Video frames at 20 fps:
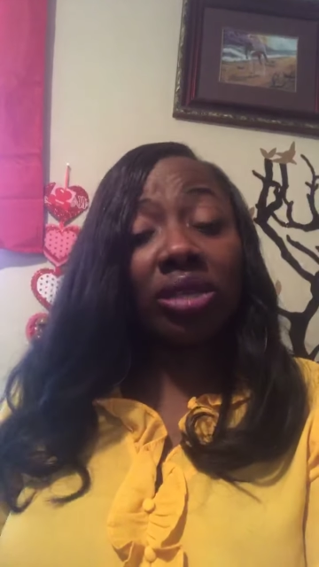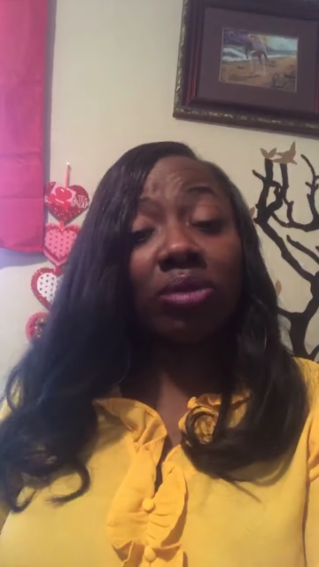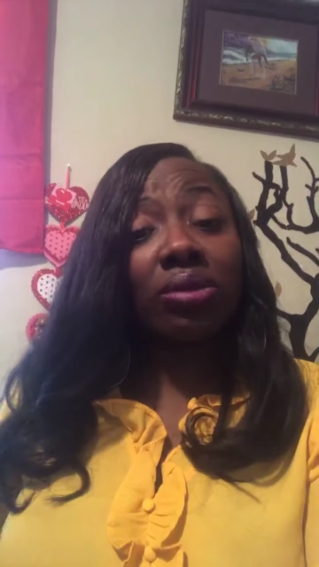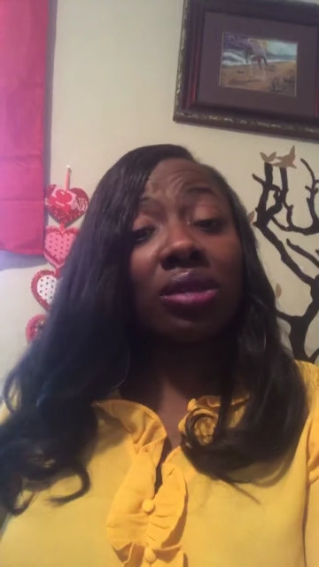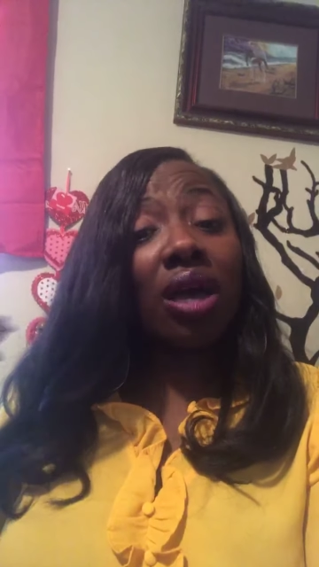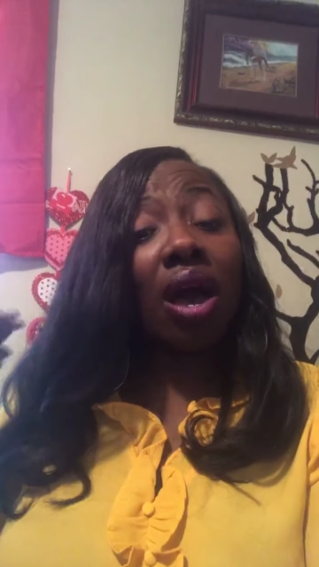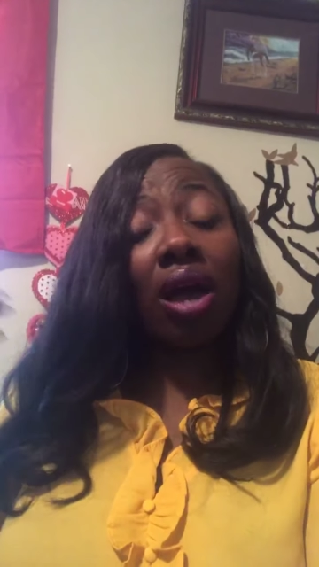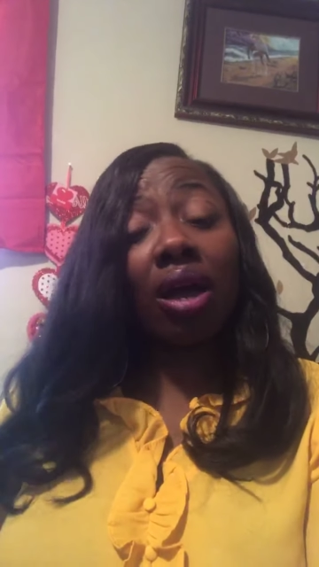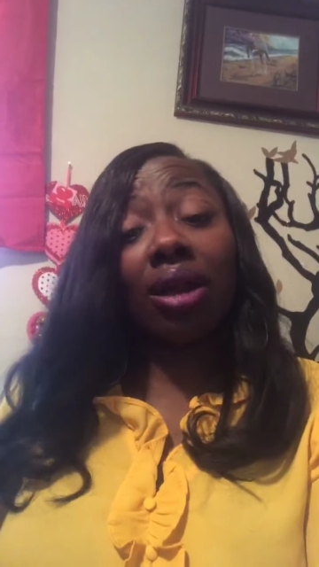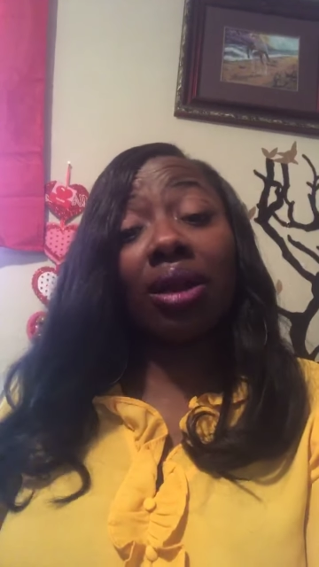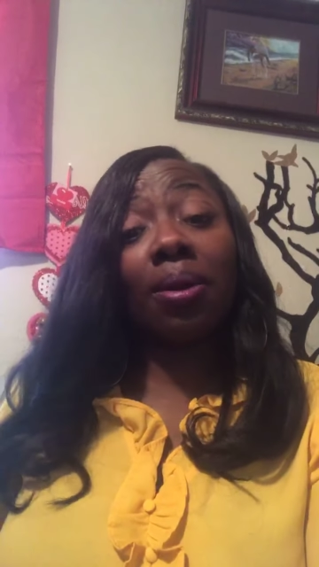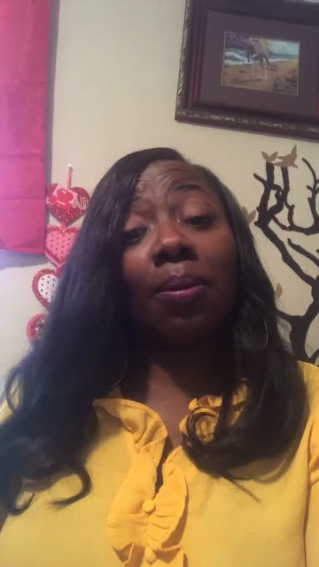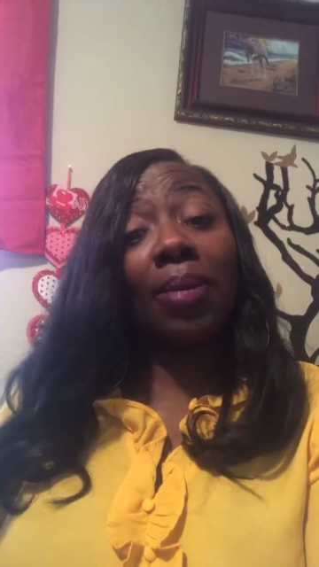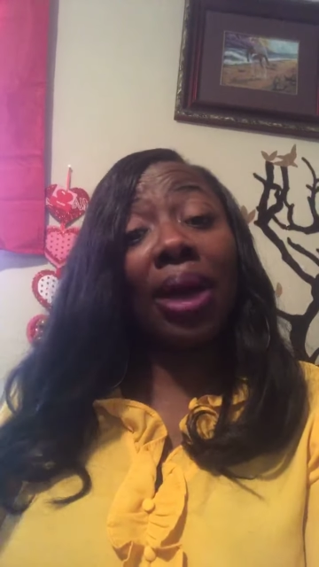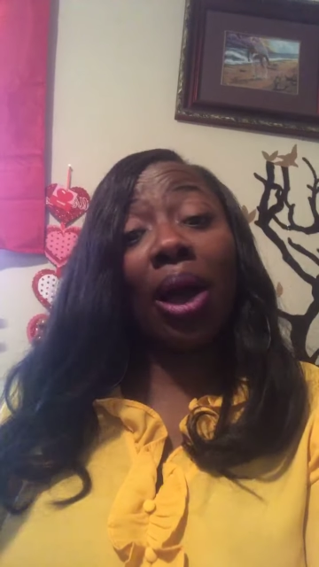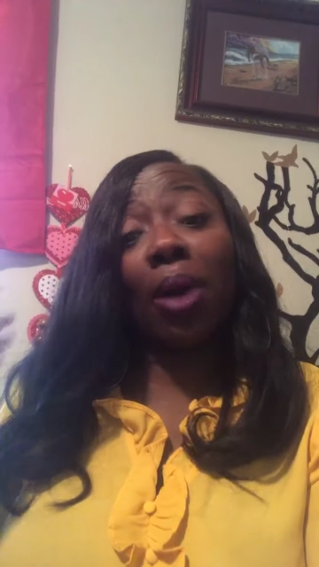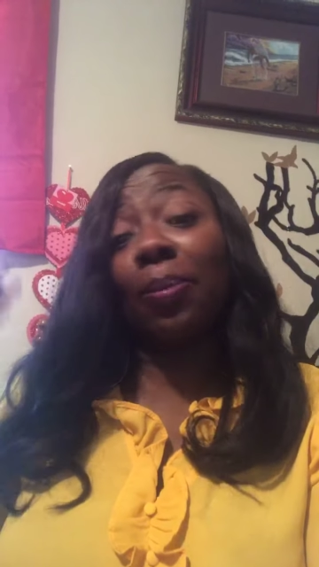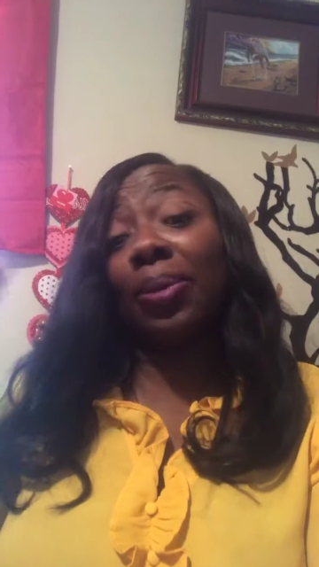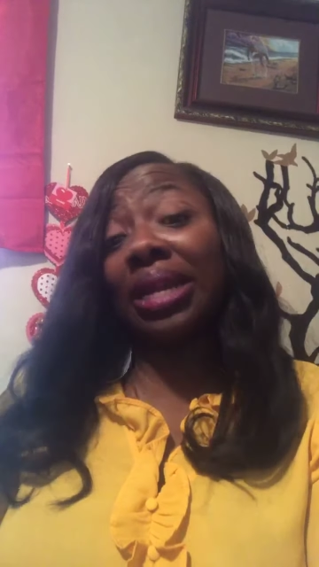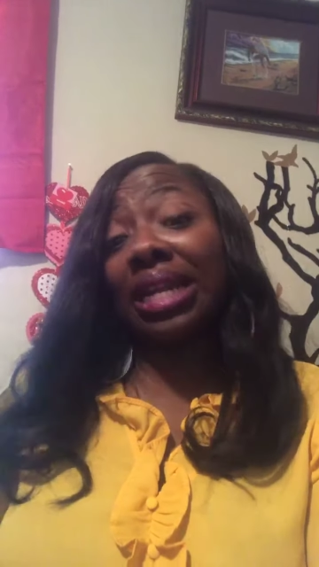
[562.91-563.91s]
I'm talking
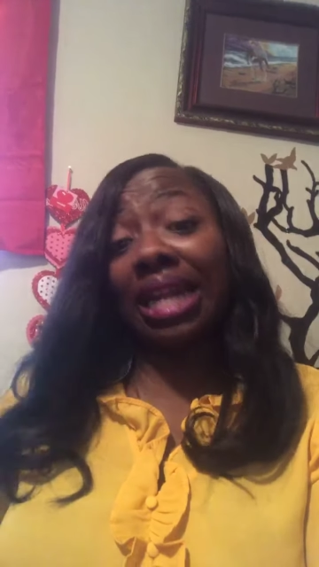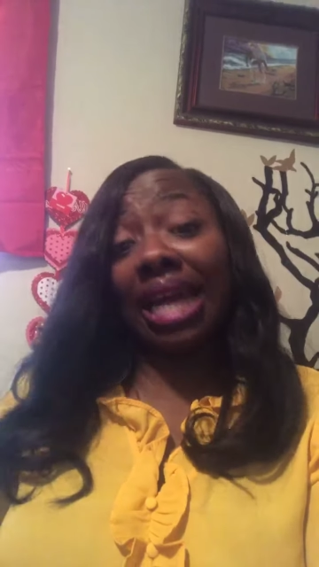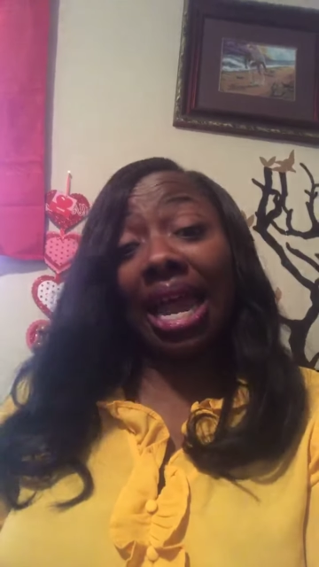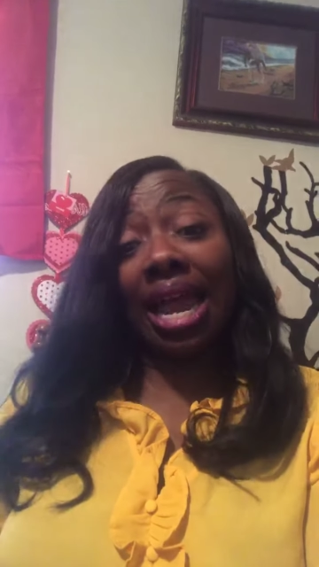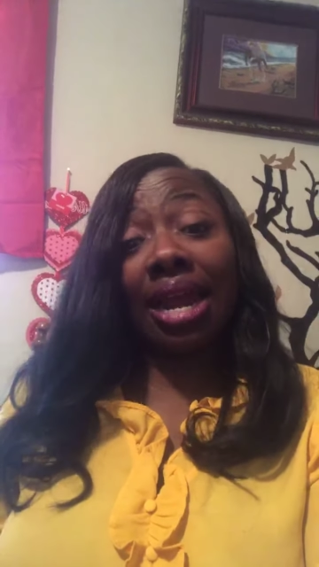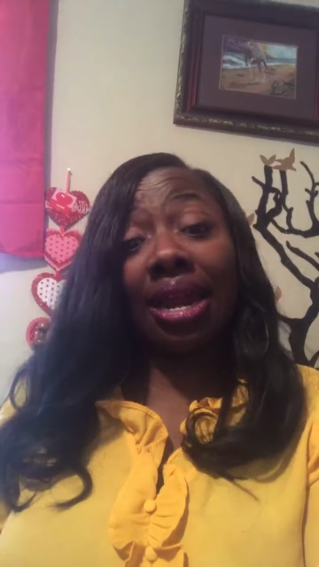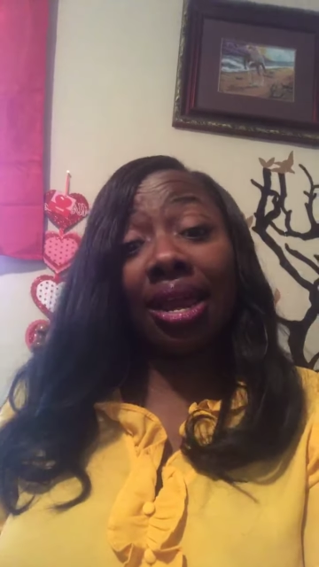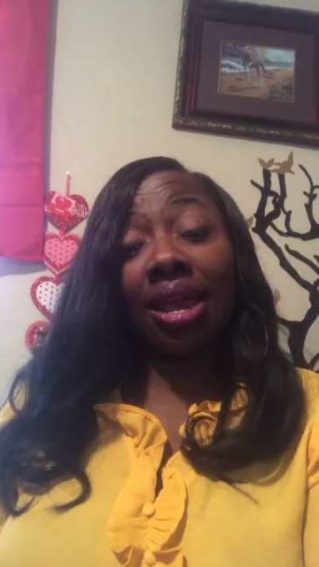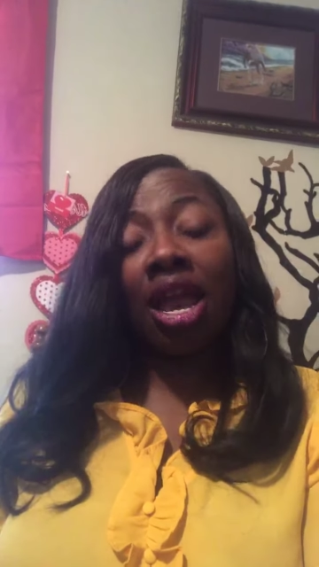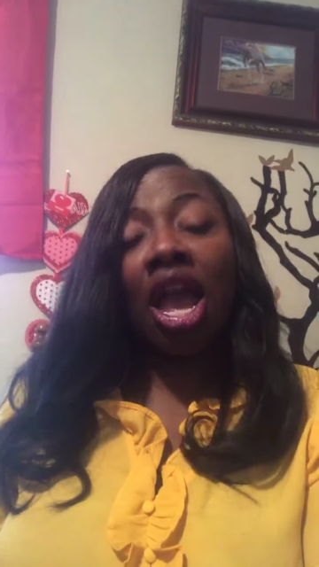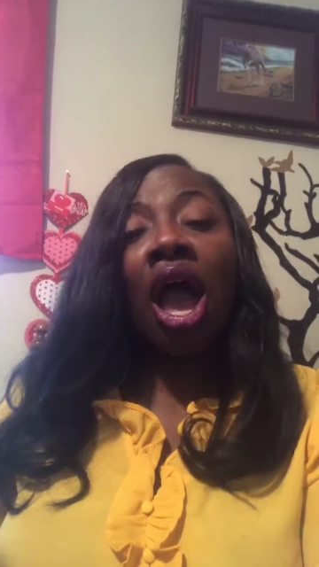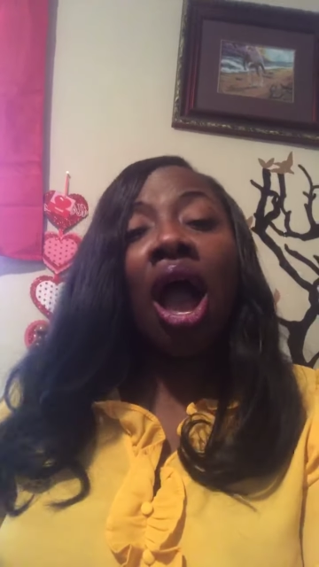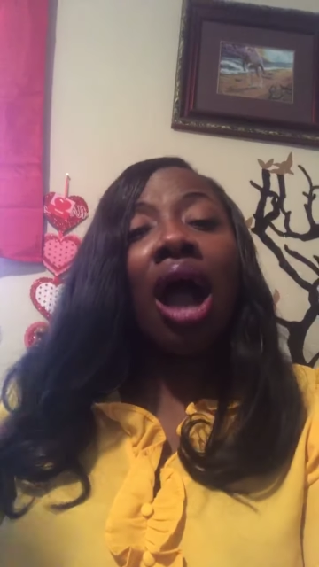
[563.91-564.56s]
about planning.